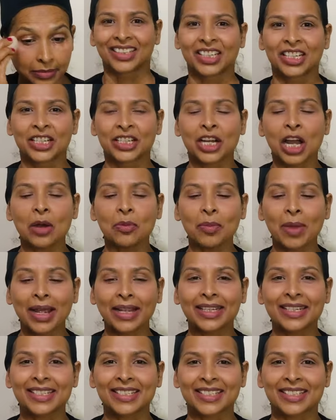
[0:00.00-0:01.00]
Now
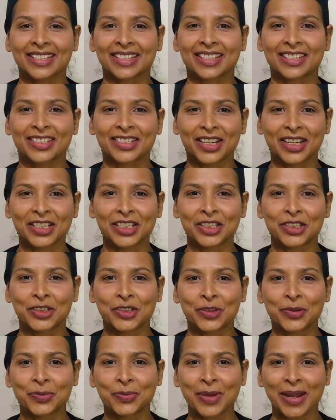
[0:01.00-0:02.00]
my skin ready
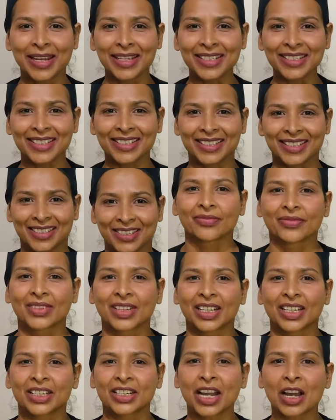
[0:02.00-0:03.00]
to base.
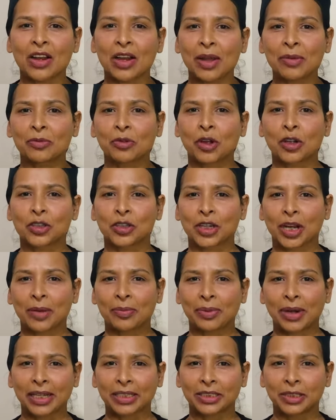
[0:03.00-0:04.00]
Now I'm going to
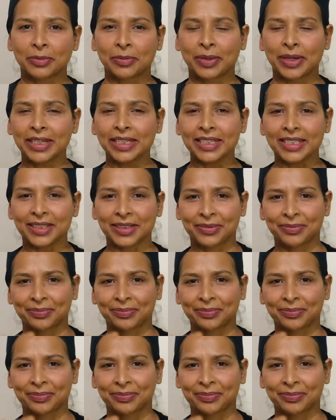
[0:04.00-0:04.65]
apply the base.